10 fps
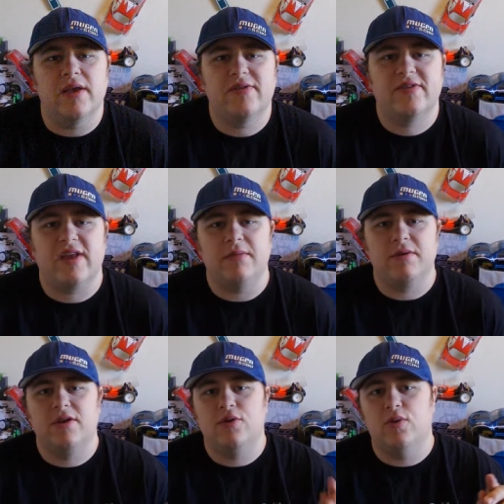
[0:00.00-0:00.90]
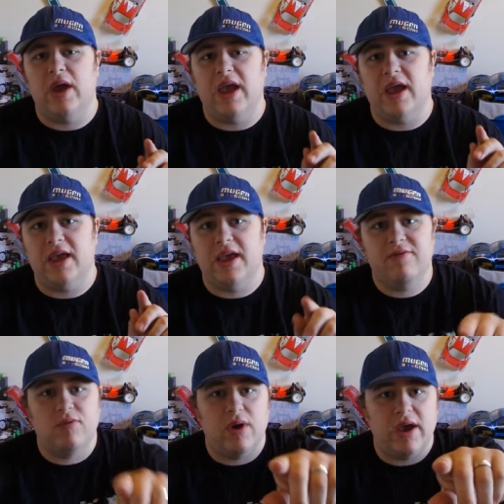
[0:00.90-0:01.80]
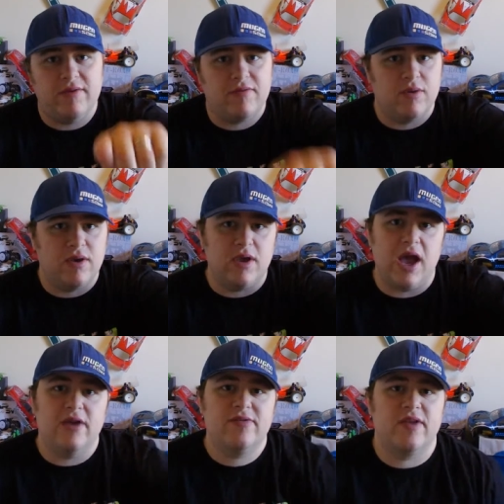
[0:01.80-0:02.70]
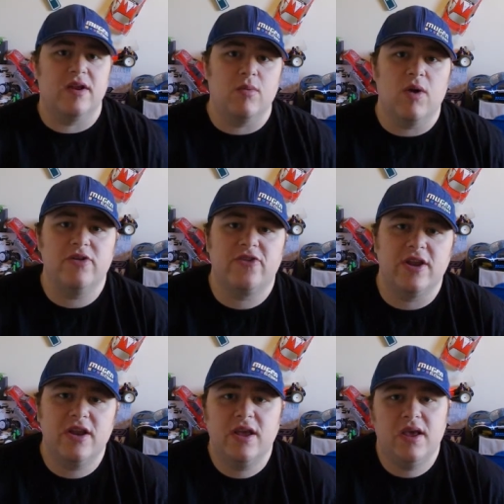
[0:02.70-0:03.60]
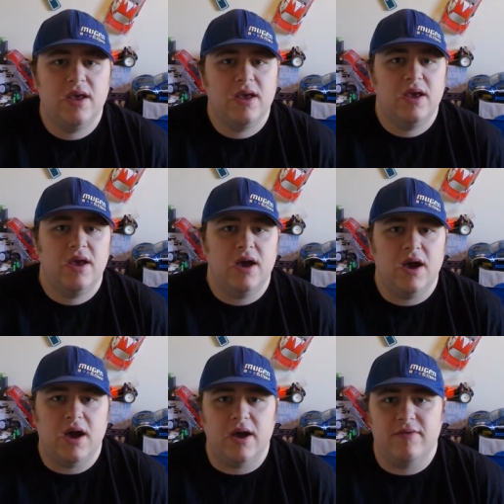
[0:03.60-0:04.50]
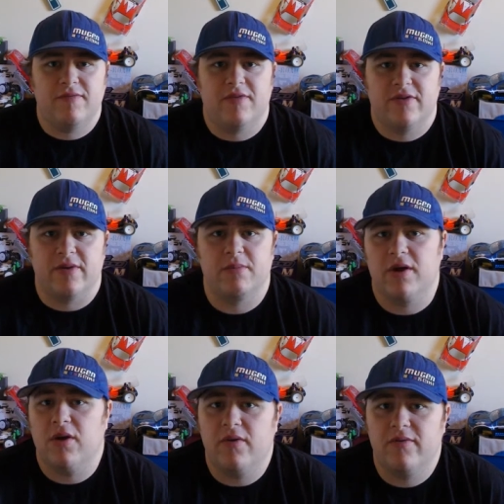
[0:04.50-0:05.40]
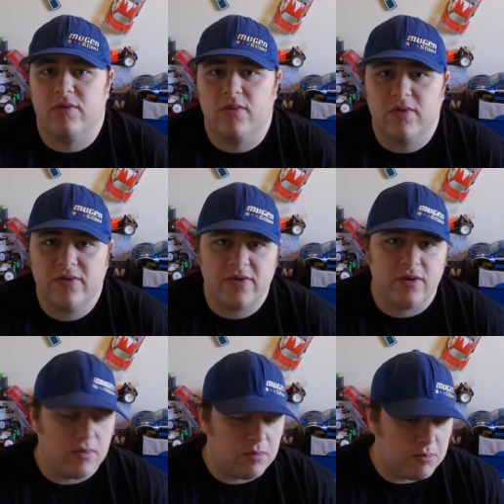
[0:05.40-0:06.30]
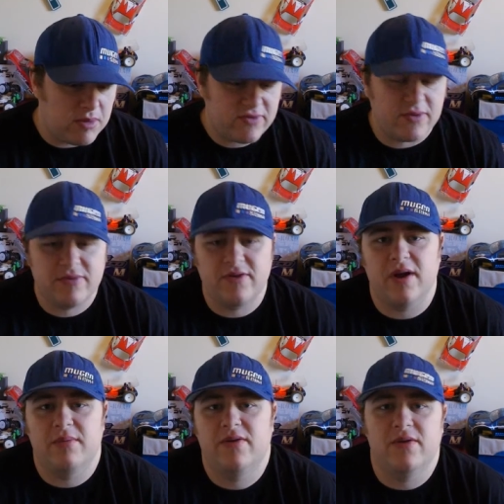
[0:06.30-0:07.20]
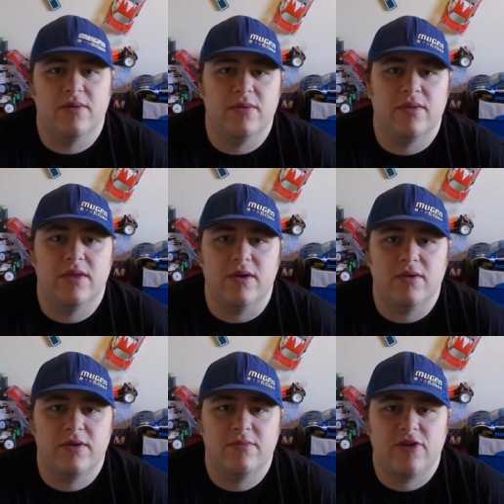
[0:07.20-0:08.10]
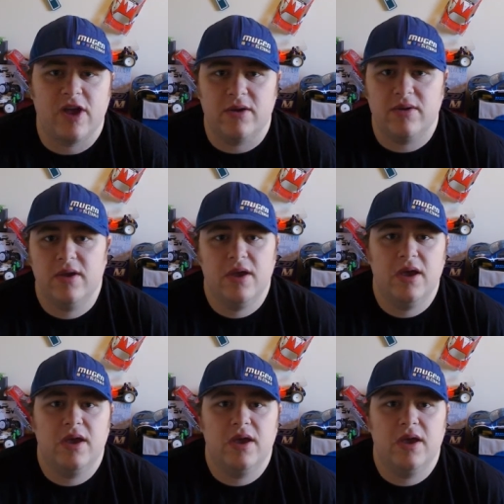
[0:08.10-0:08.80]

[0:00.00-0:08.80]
It's time to do a giveaway for you guys that are watching. Uh, first, I'm going to go over the rules. You must subscribe to the YouTube channel.